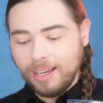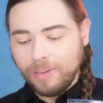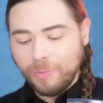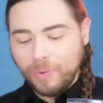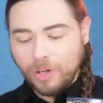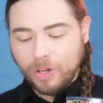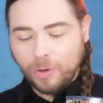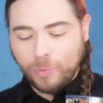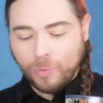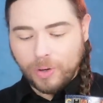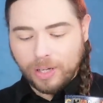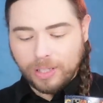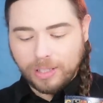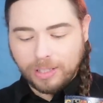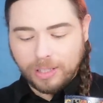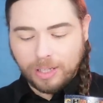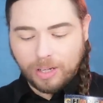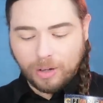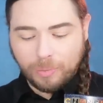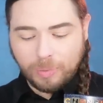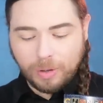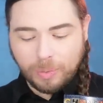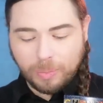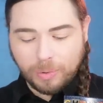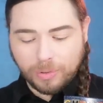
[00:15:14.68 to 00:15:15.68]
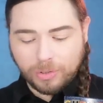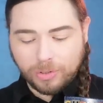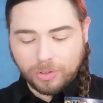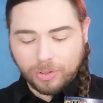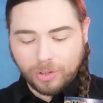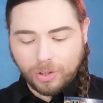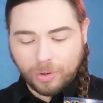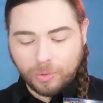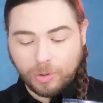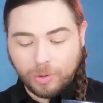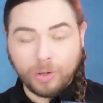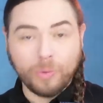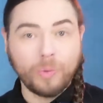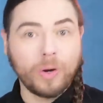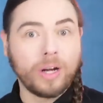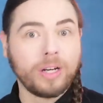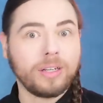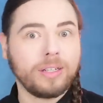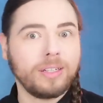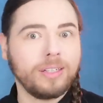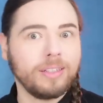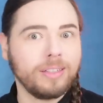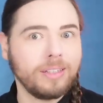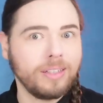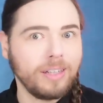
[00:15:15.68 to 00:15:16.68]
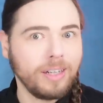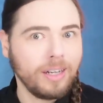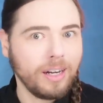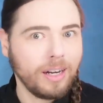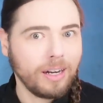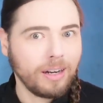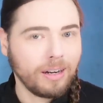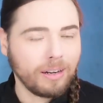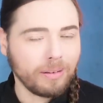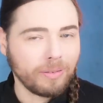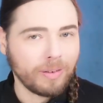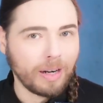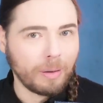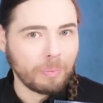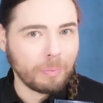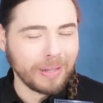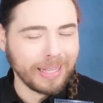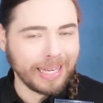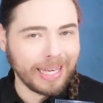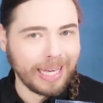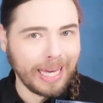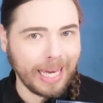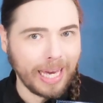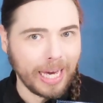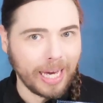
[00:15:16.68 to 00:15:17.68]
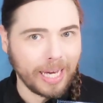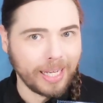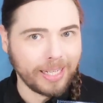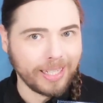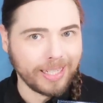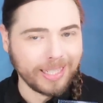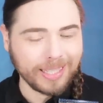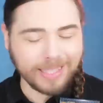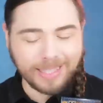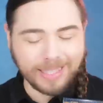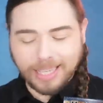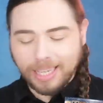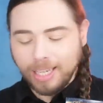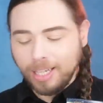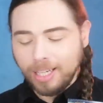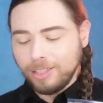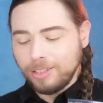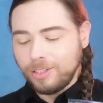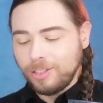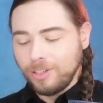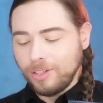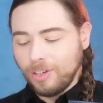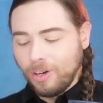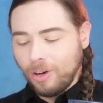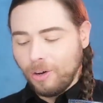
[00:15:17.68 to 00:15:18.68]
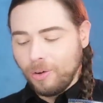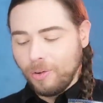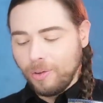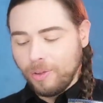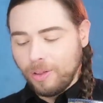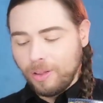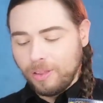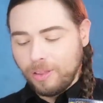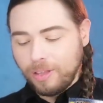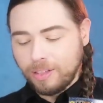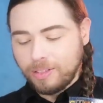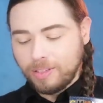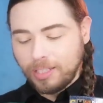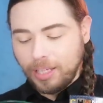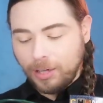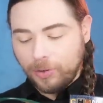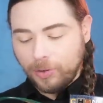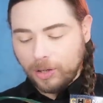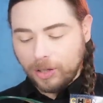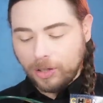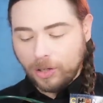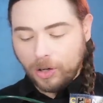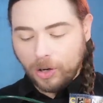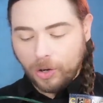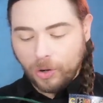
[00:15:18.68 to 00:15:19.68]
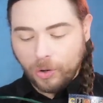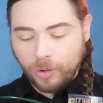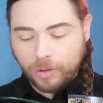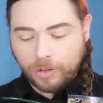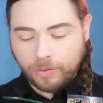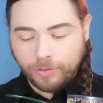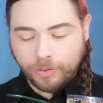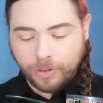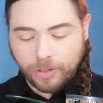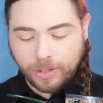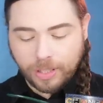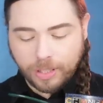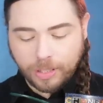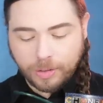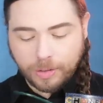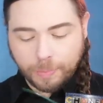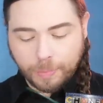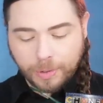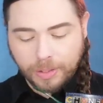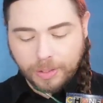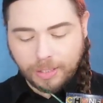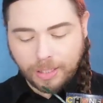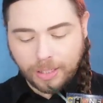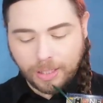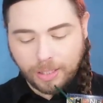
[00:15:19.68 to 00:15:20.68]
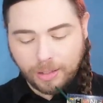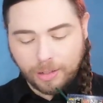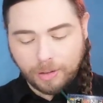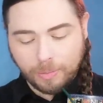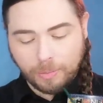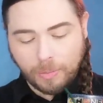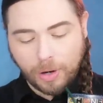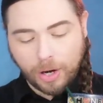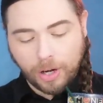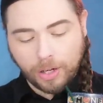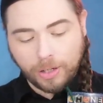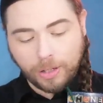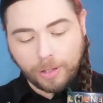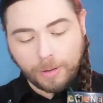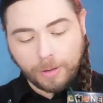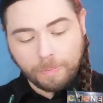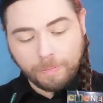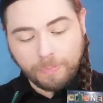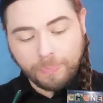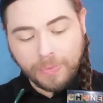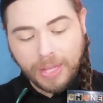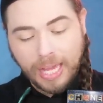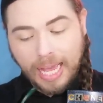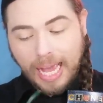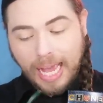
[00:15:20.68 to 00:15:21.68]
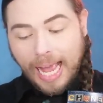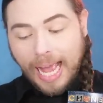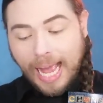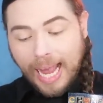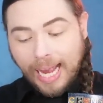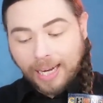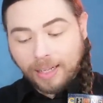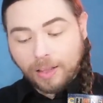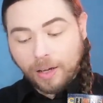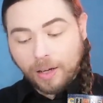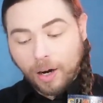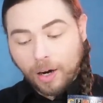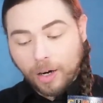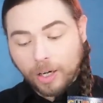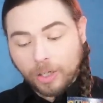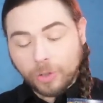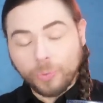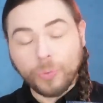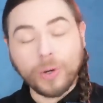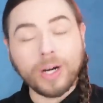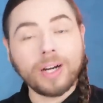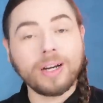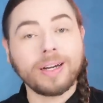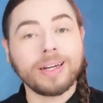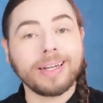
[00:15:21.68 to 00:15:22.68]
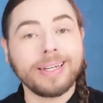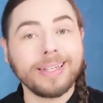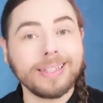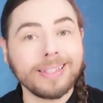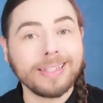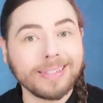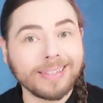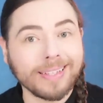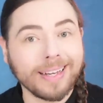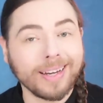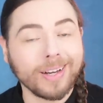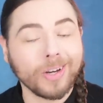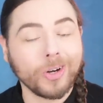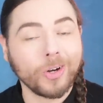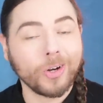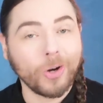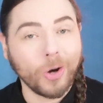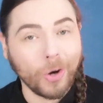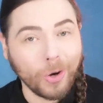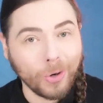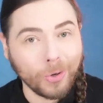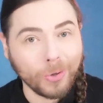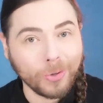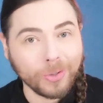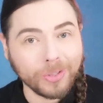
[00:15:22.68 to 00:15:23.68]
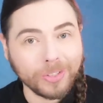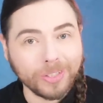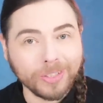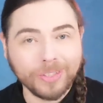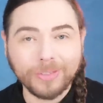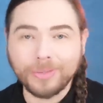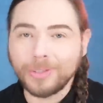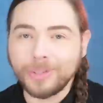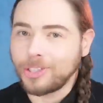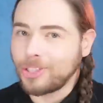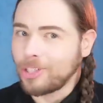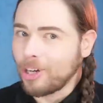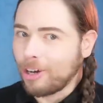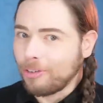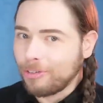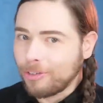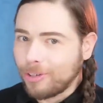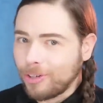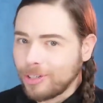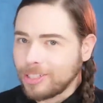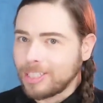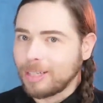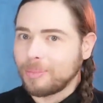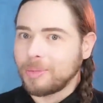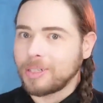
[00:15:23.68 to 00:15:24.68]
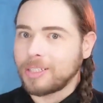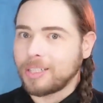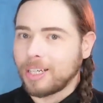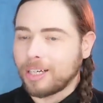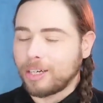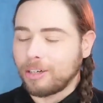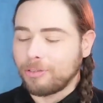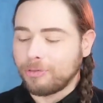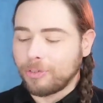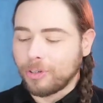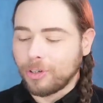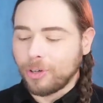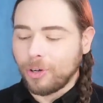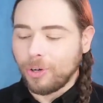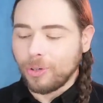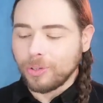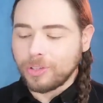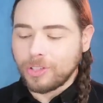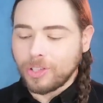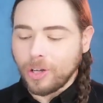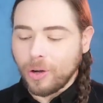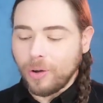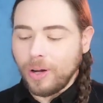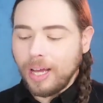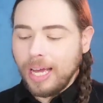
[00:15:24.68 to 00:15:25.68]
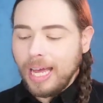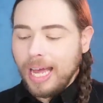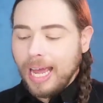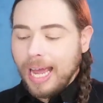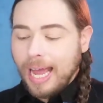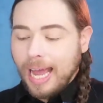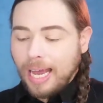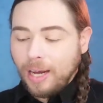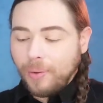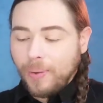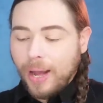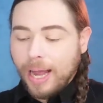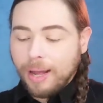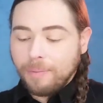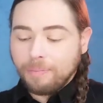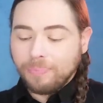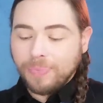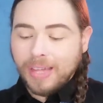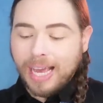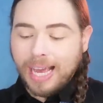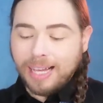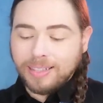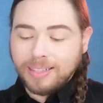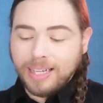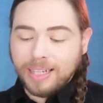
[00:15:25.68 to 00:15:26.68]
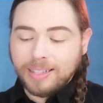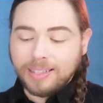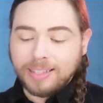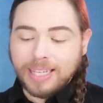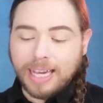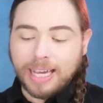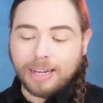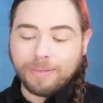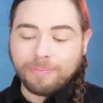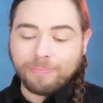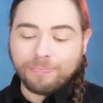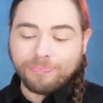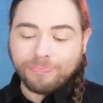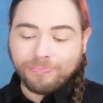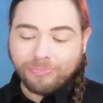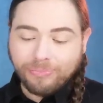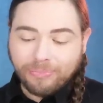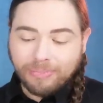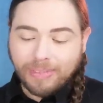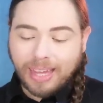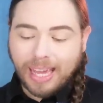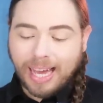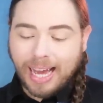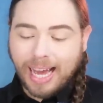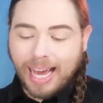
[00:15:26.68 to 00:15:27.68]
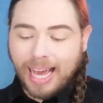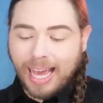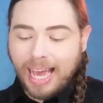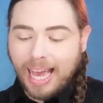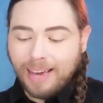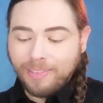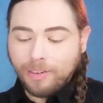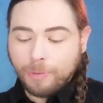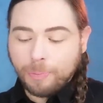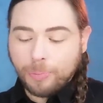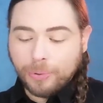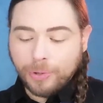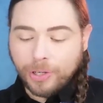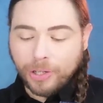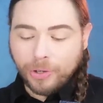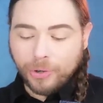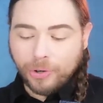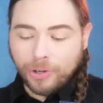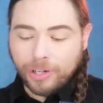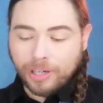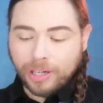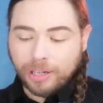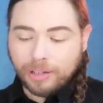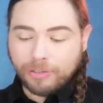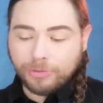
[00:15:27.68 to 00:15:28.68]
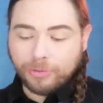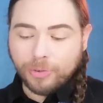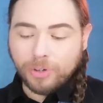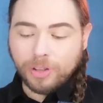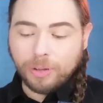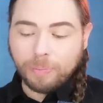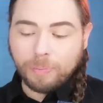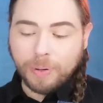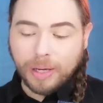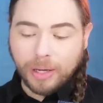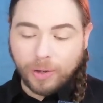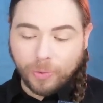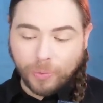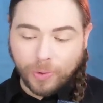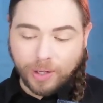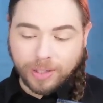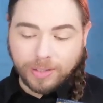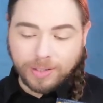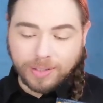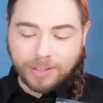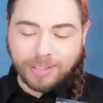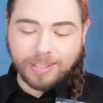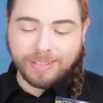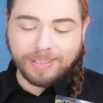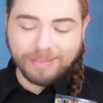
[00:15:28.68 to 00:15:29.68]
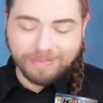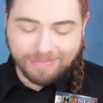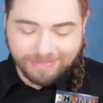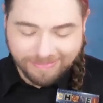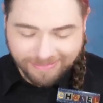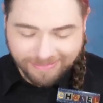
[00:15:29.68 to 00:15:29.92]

We don't want people to know. We don't want replicadas to know the secret code for this particular model. And the hardware is gold, which of course I'm a sucker for gold. So anyway, as I said, I have a pre-order for the pink ones